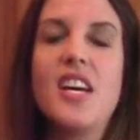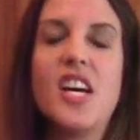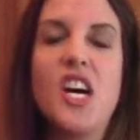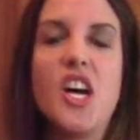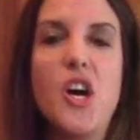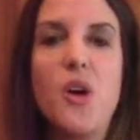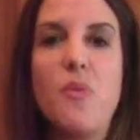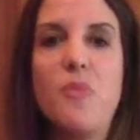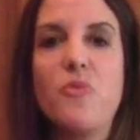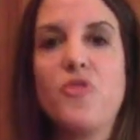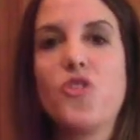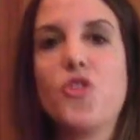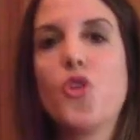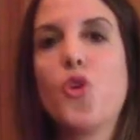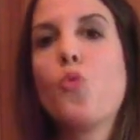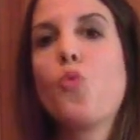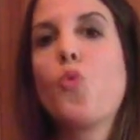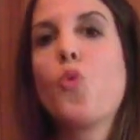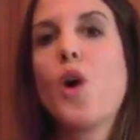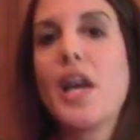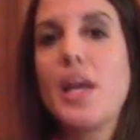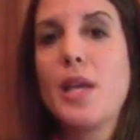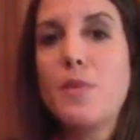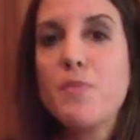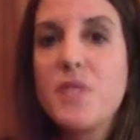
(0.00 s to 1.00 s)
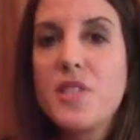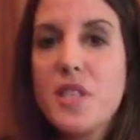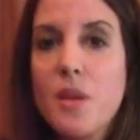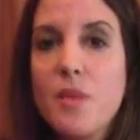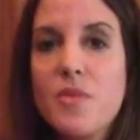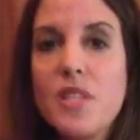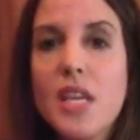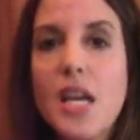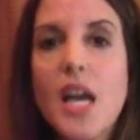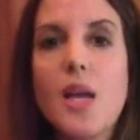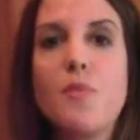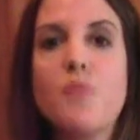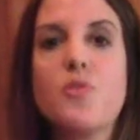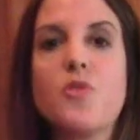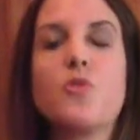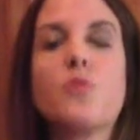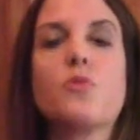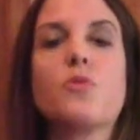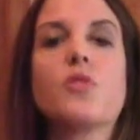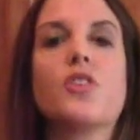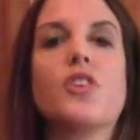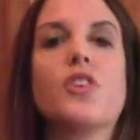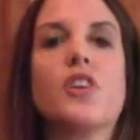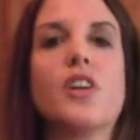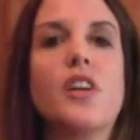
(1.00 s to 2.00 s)
The wipes sometimes
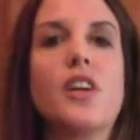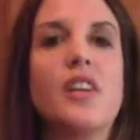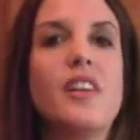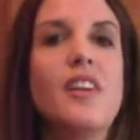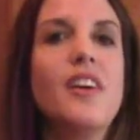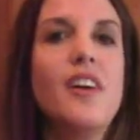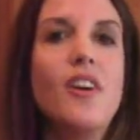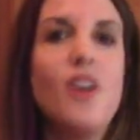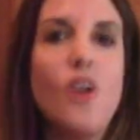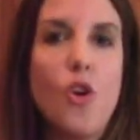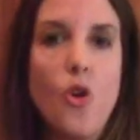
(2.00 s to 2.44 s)
are good.